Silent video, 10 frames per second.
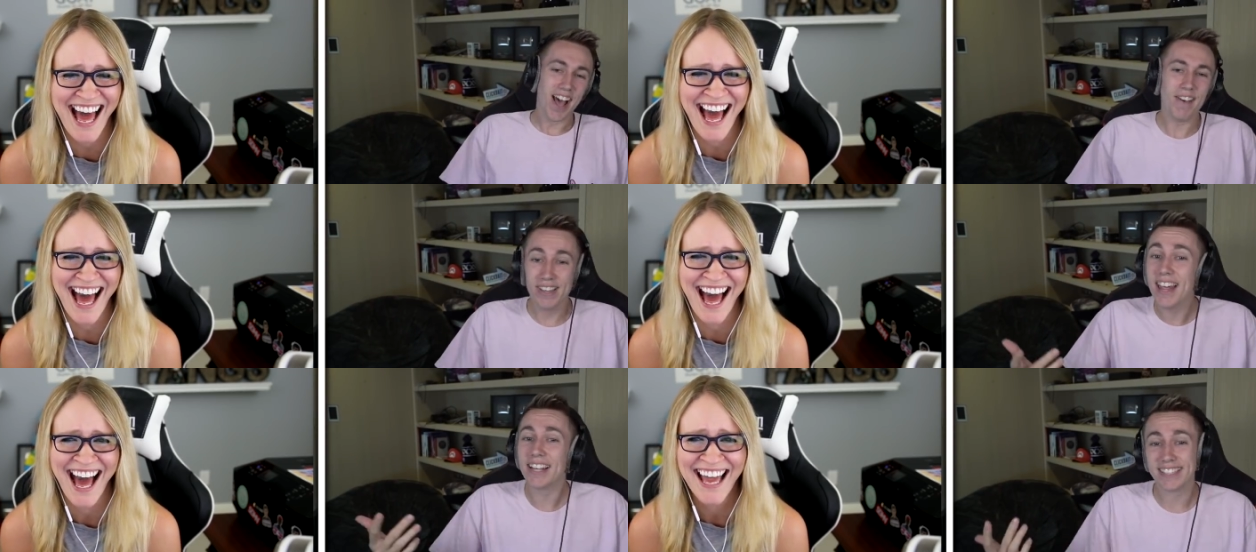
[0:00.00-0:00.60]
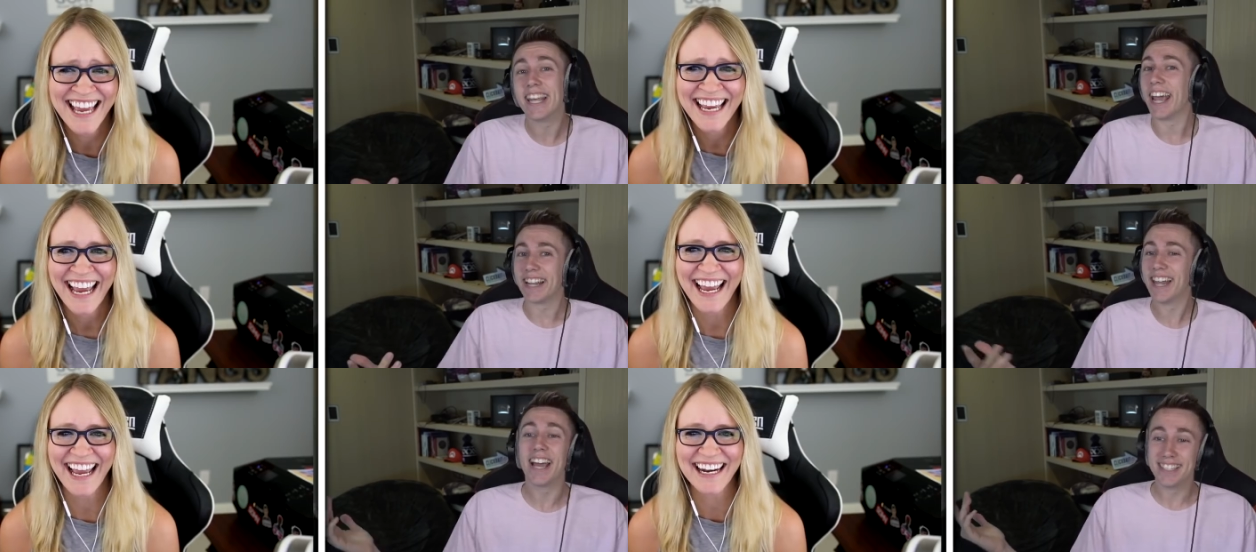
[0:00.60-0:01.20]
Speaker 1: I mean, that's
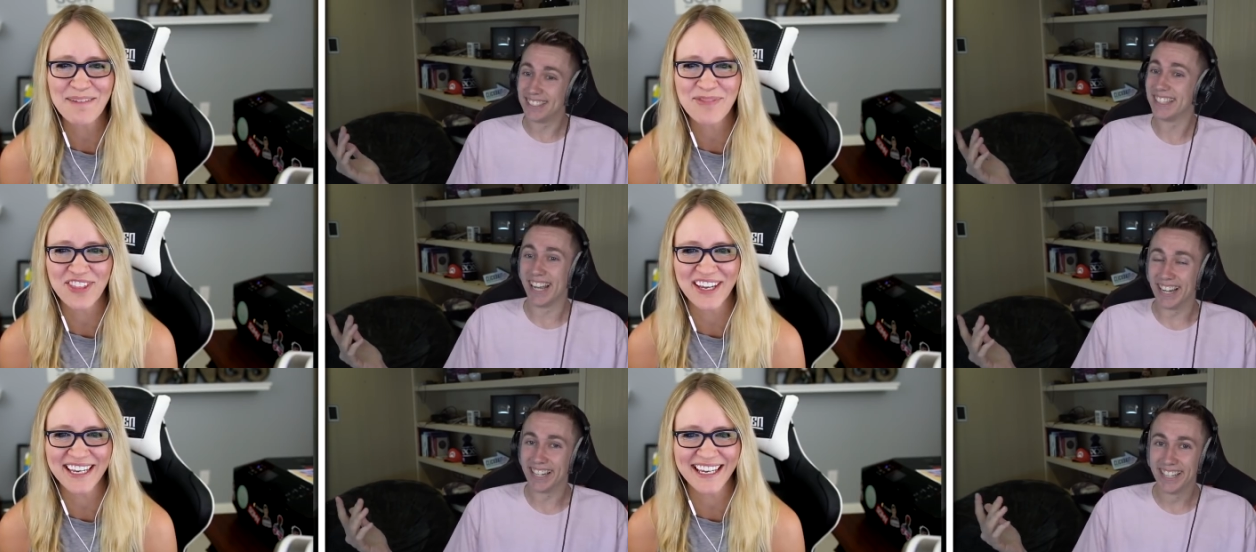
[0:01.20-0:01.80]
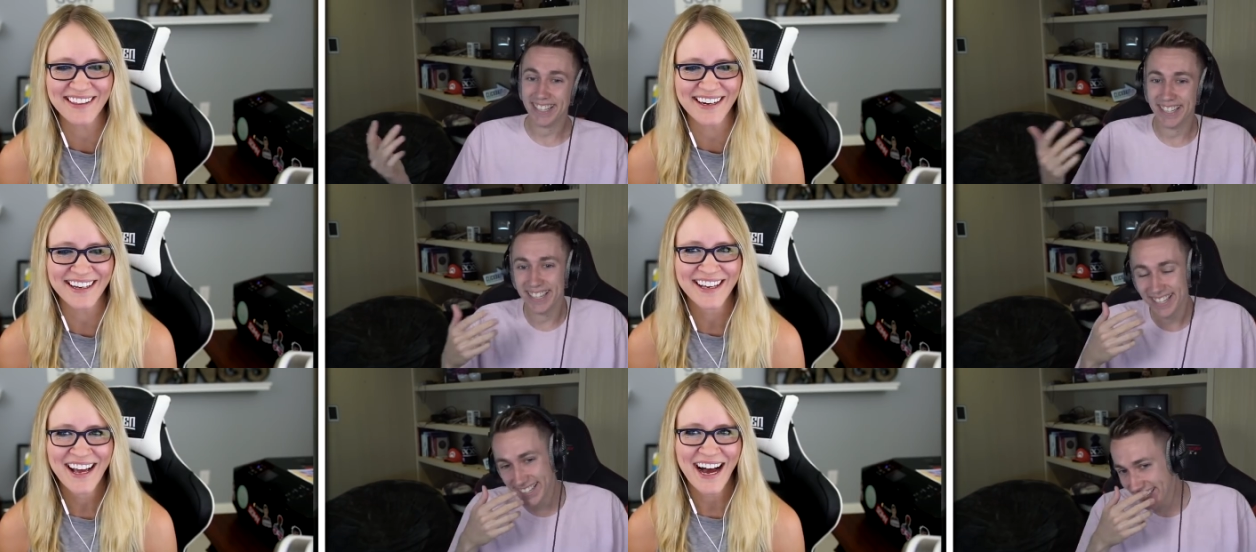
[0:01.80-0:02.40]
sick.
Speaker 2: That and is I'm sick. That,
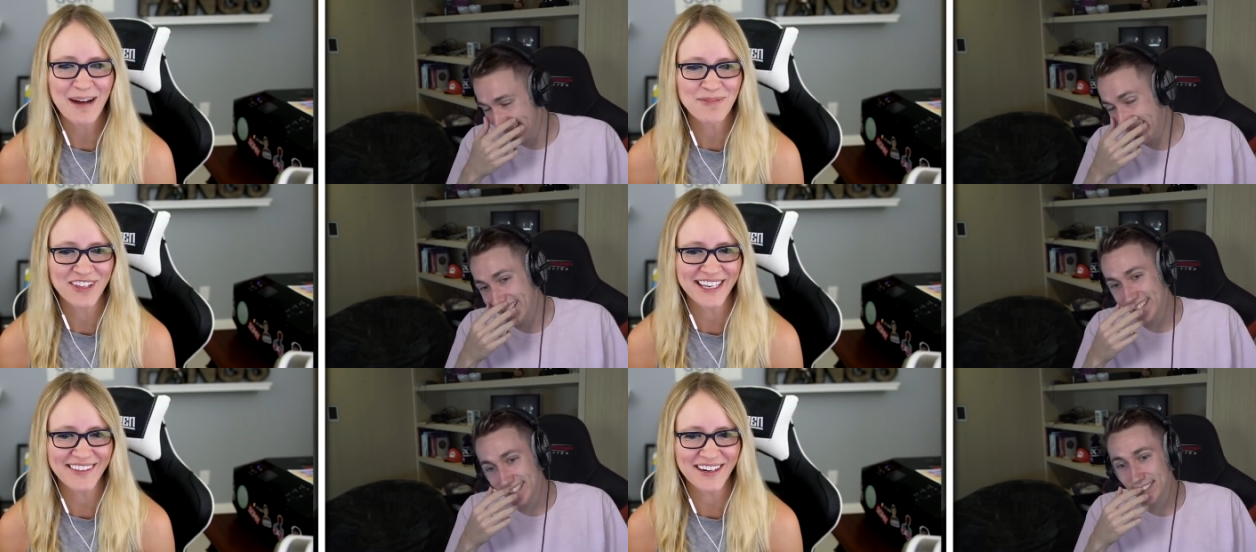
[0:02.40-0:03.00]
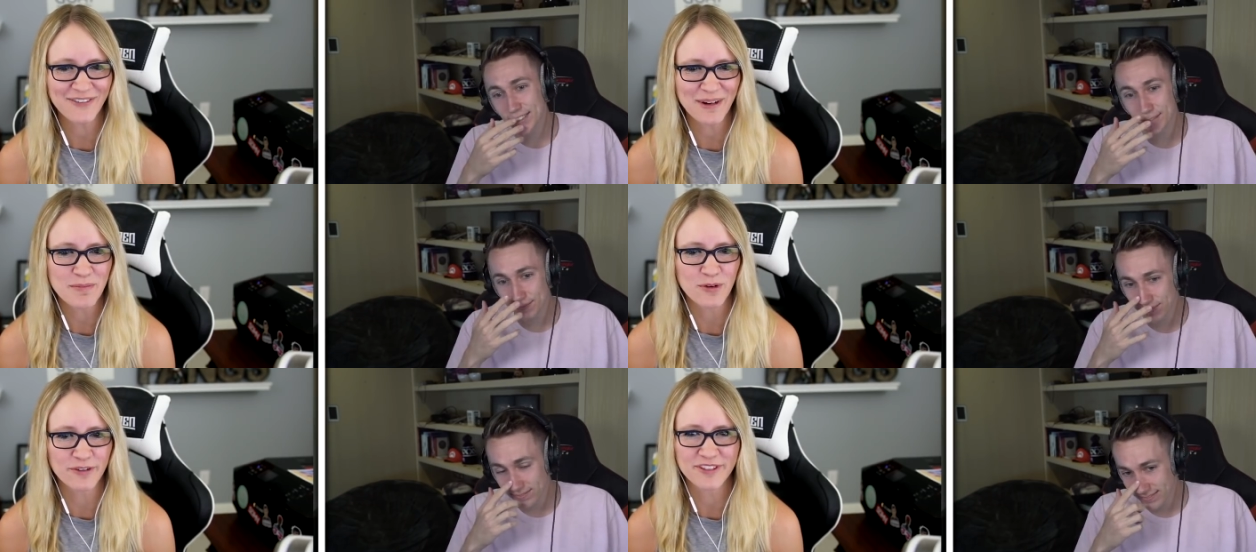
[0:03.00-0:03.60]
I'm thinking that if I
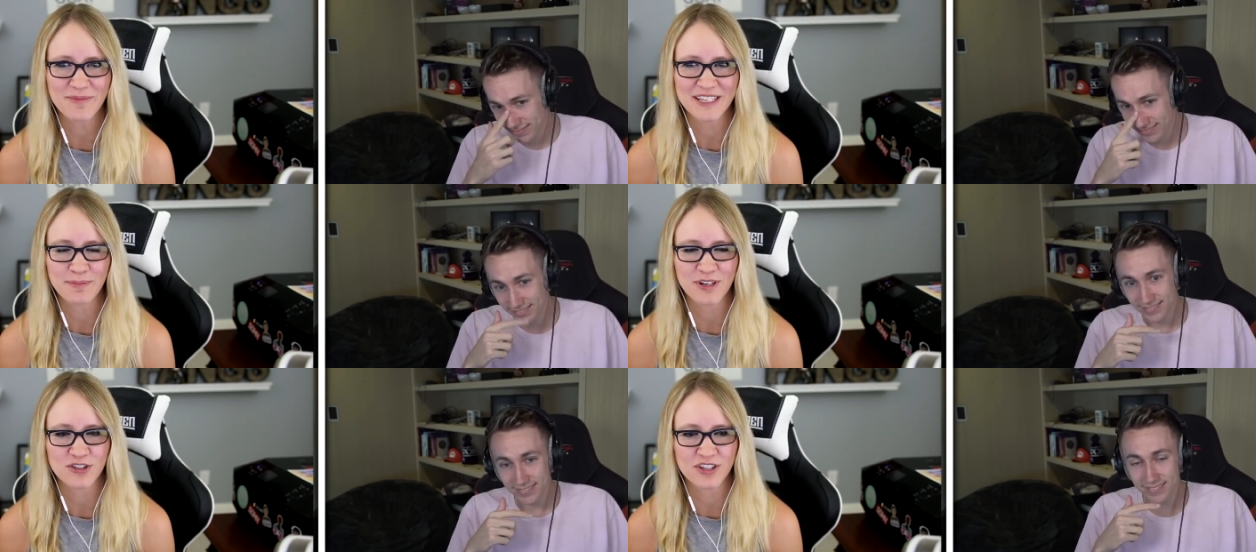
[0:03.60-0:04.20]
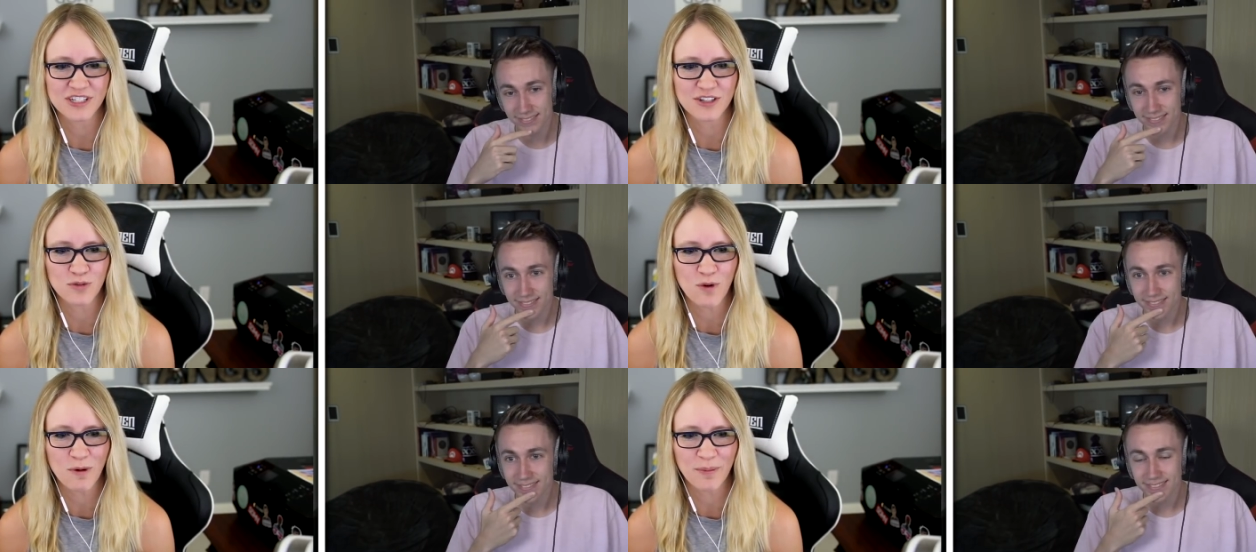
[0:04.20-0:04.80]
move some of these players in there, because
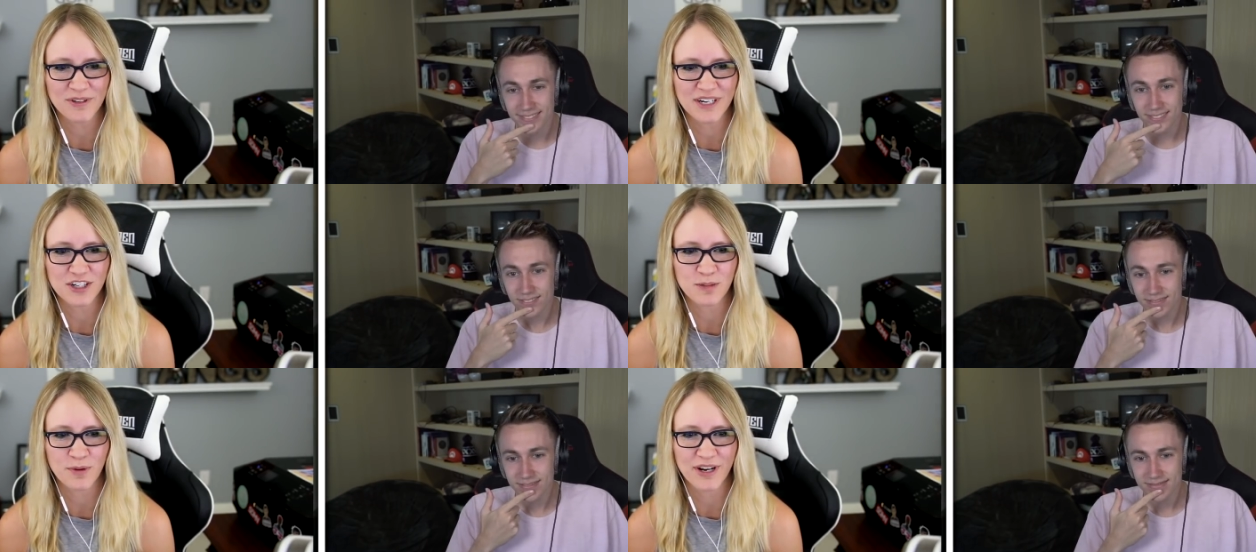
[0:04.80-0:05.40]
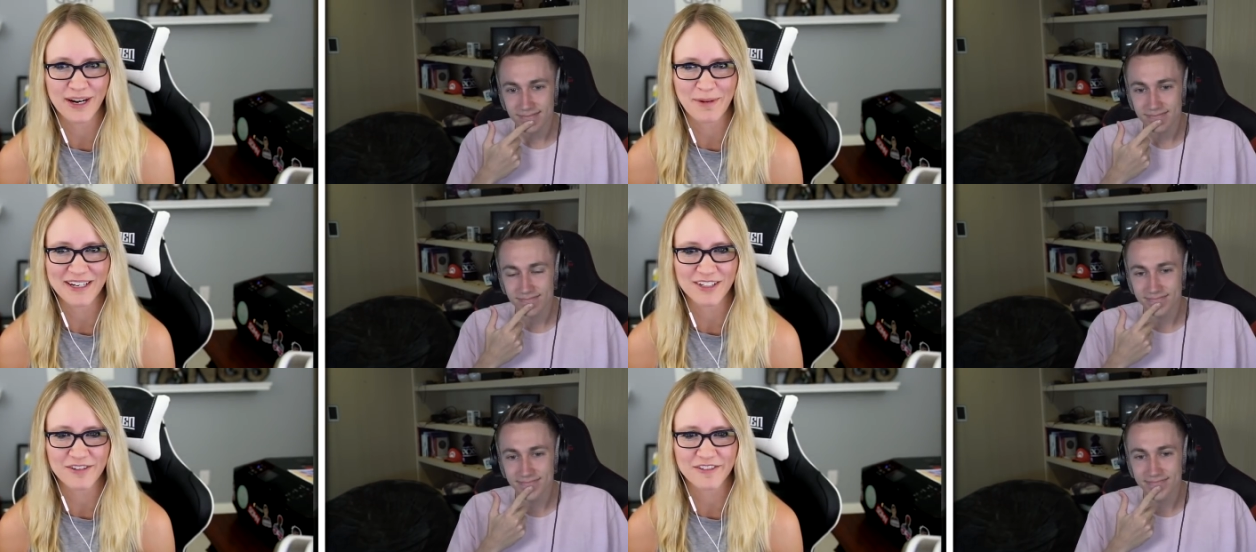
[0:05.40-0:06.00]
there's one more person I just put in. I mean,
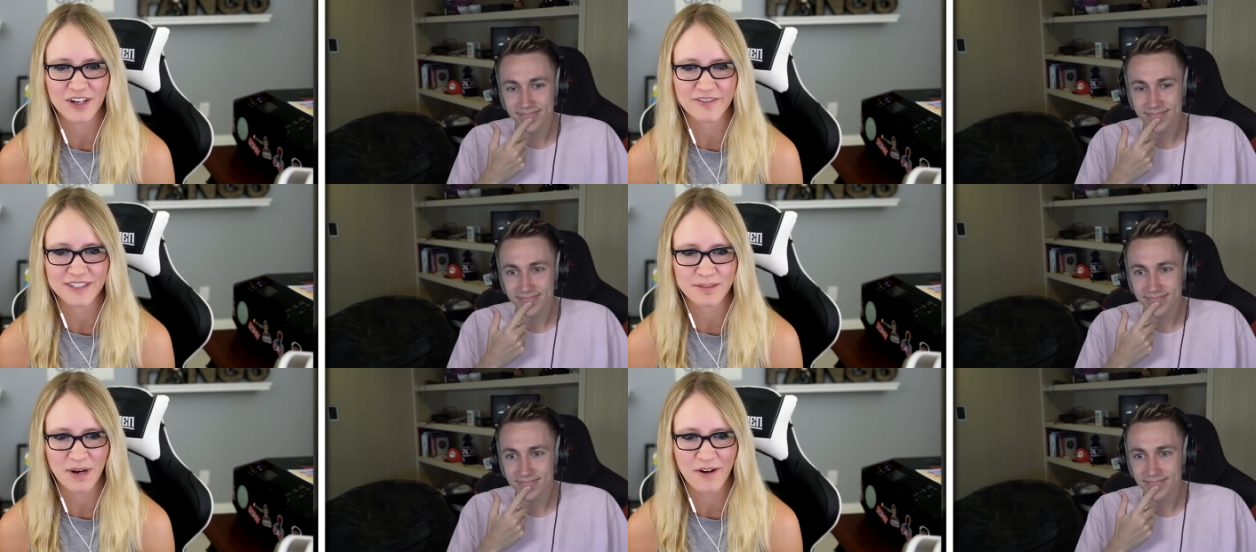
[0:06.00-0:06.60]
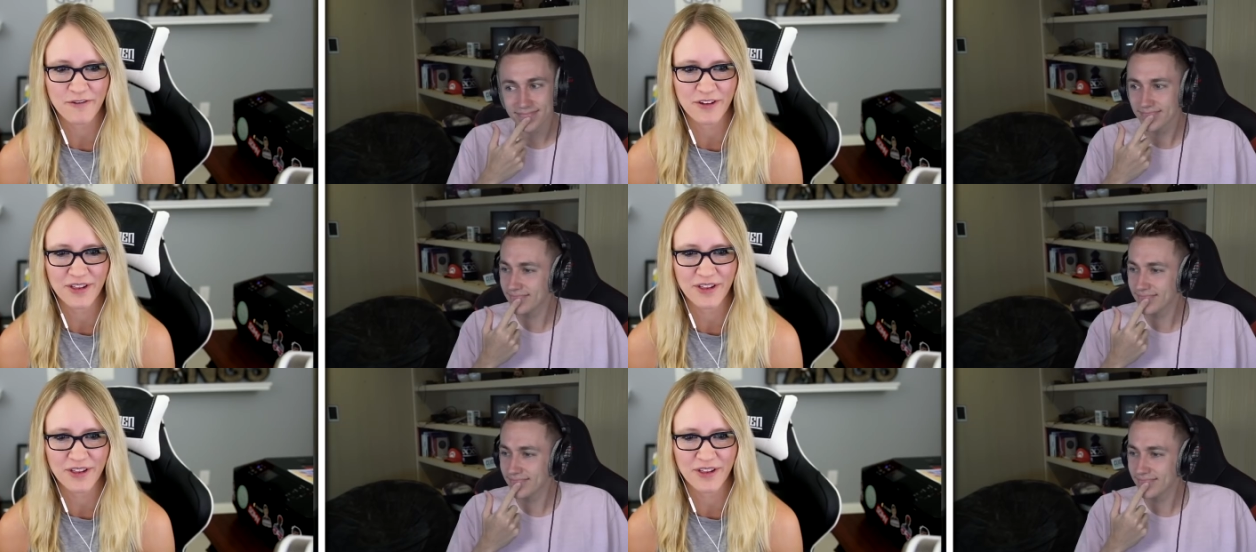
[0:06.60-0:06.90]
it's always obviously, but I feel